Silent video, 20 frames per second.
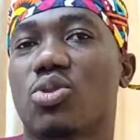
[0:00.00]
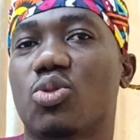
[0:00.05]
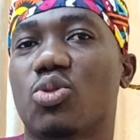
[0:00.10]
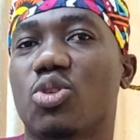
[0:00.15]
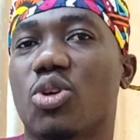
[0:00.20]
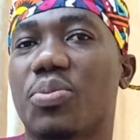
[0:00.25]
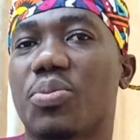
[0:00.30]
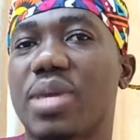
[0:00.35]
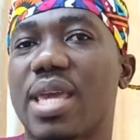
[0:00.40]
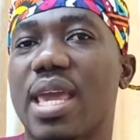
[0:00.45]
you will
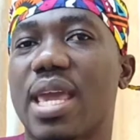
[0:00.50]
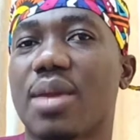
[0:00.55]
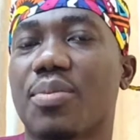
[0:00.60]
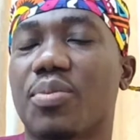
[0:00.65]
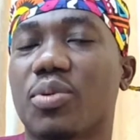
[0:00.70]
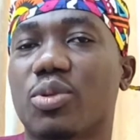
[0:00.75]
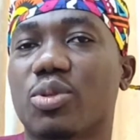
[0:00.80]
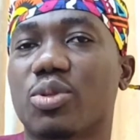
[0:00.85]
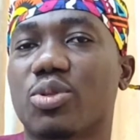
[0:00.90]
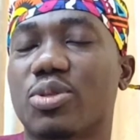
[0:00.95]
not be
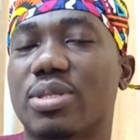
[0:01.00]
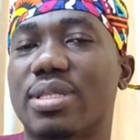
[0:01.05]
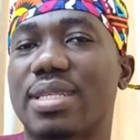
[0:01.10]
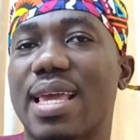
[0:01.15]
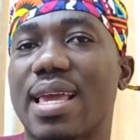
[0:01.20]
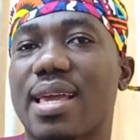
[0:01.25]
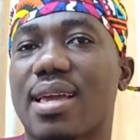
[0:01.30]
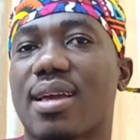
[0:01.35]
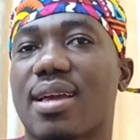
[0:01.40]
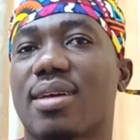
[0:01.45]
able to
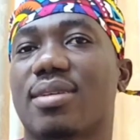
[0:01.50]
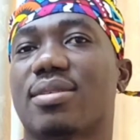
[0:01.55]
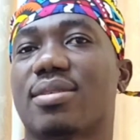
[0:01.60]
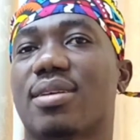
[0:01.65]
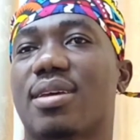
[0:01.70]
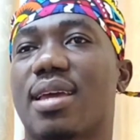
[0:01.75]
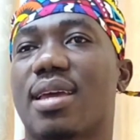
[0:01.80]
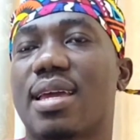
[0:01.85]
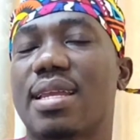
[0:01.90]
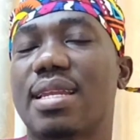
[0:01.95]
take
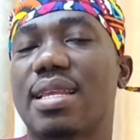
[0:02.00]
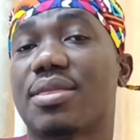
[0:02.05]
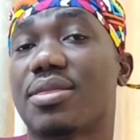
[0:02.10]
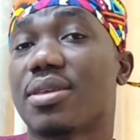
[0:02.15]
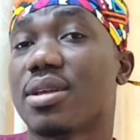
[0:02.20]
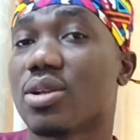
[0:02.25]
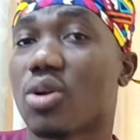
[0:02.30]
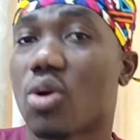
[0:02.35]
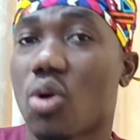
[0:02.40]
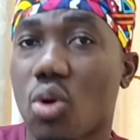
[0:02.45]

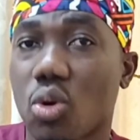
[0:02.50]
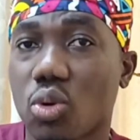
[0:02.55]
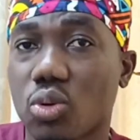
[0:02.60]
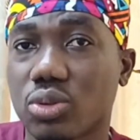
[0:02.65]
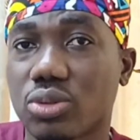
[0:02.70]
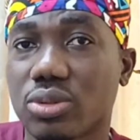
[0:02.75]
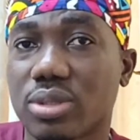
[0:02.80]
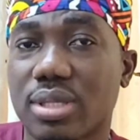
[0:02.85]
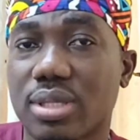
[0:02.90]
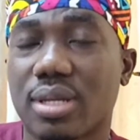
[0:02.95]
anything
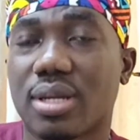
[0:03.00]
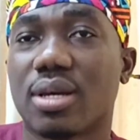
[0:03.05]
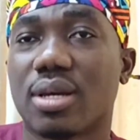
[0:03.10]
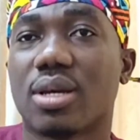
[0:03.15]
cold,